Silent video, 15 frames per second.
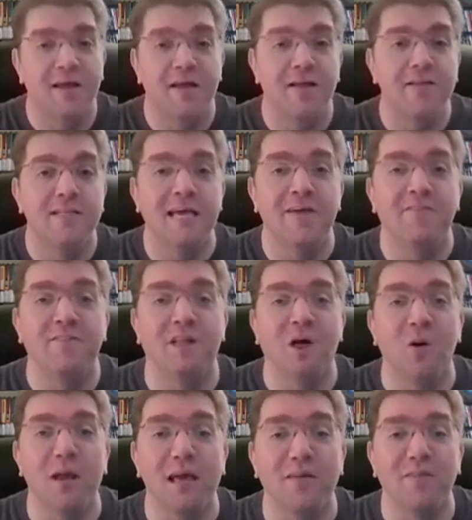Dave
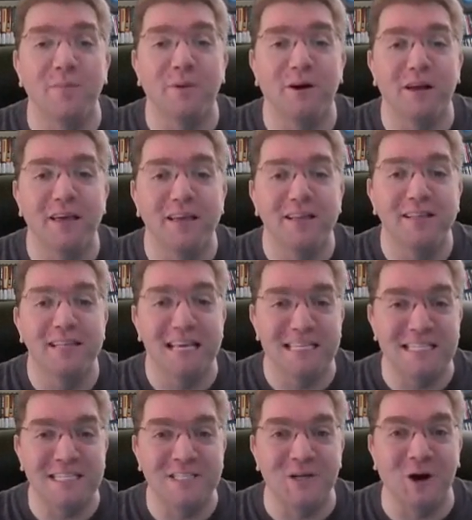Filoni, everybody.
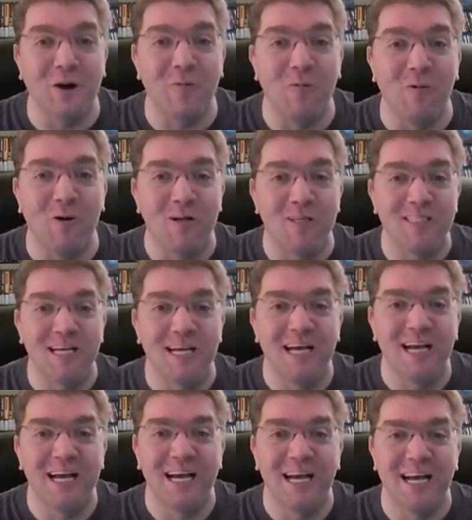Disney Star Wars.
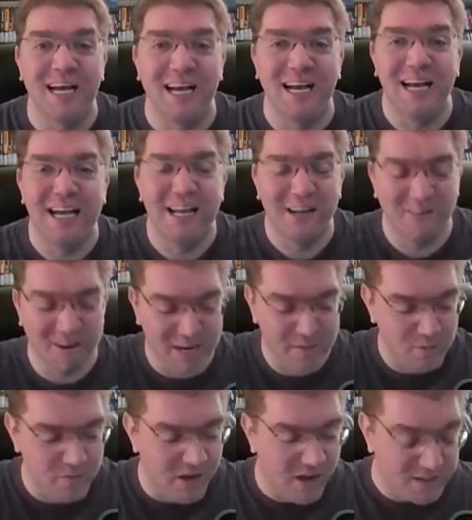Right,
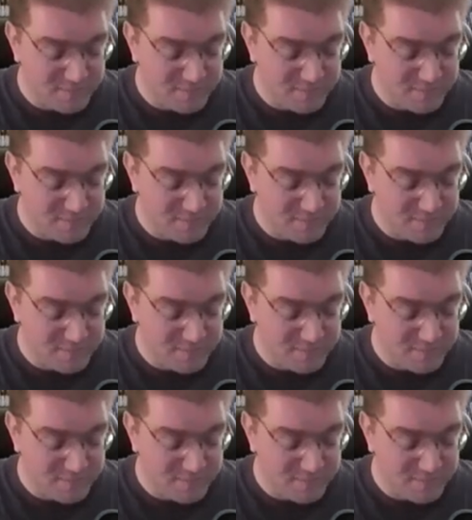moving on.